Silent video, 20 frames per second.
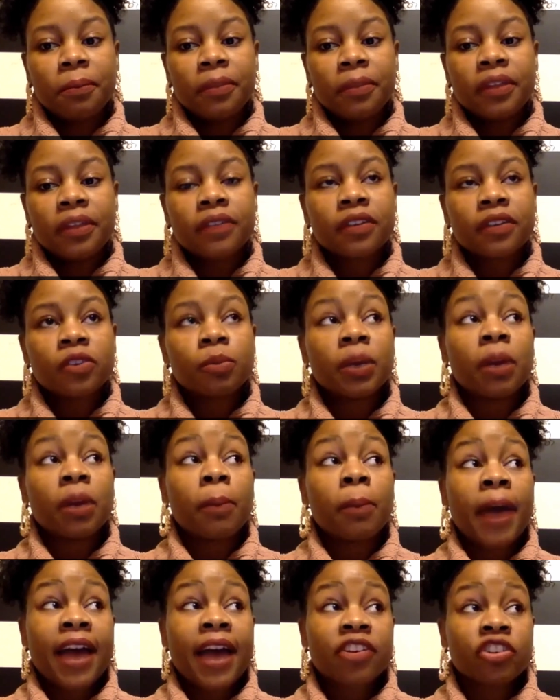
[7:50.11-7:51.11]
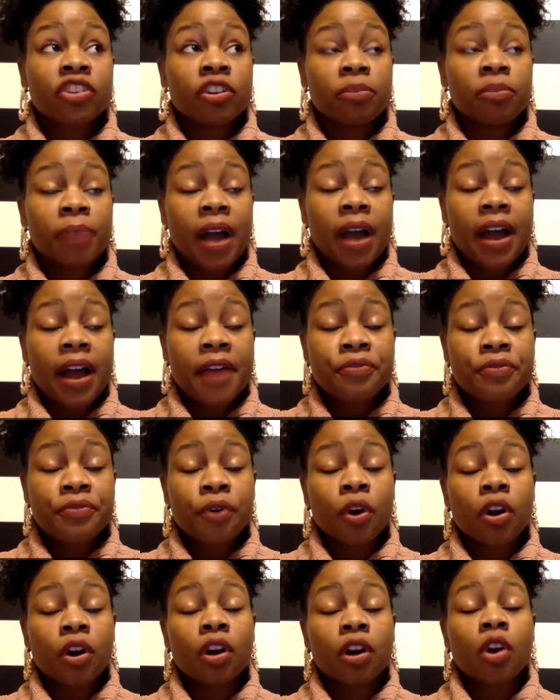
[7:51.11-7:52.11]
This has been a passion of mine
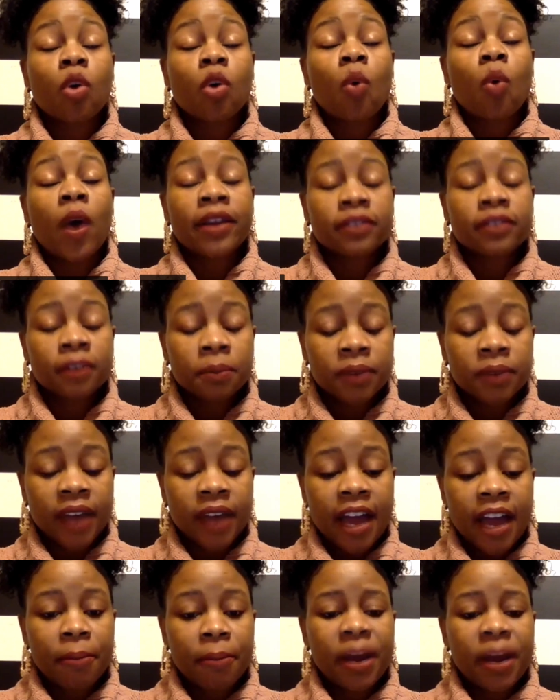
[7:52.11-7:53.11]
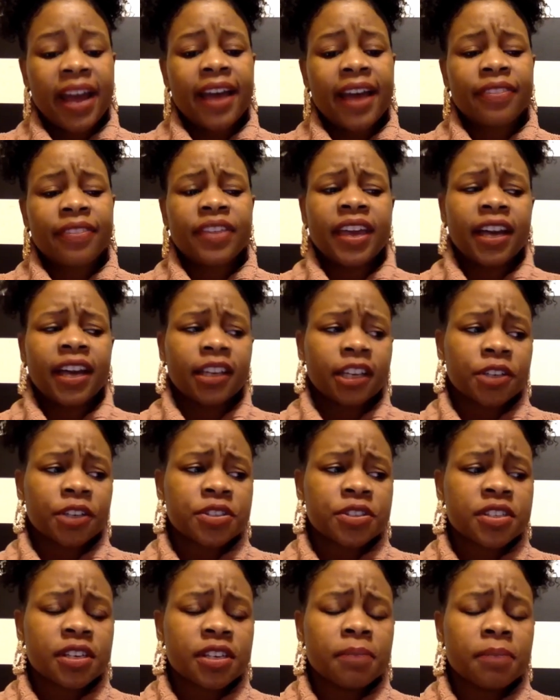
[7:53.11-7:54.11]
for quite some time. I had the
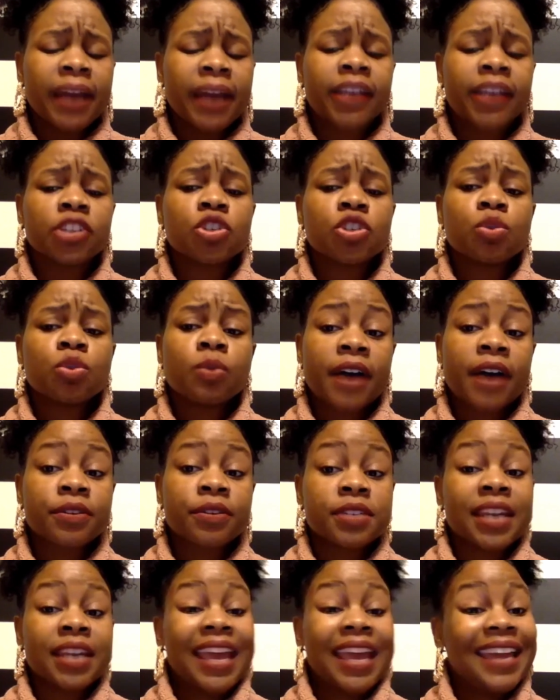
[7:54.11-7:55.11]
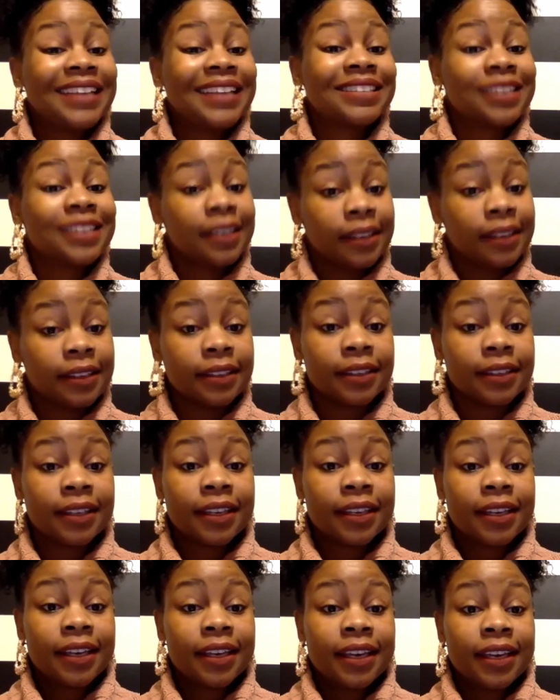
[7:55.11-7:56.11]
LLC back in 2018
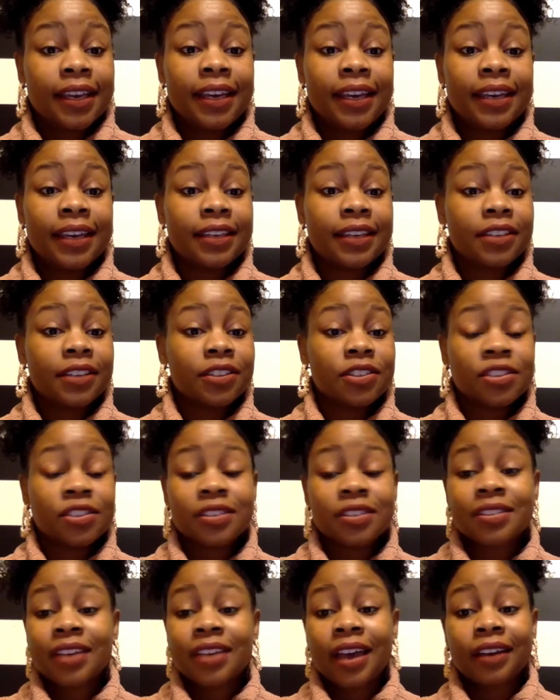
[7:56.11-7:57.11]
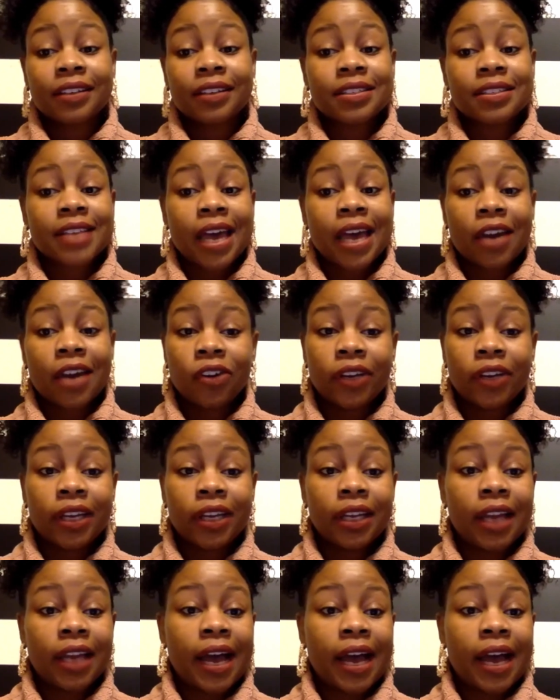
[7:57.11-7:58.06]
and just kind of sat on it.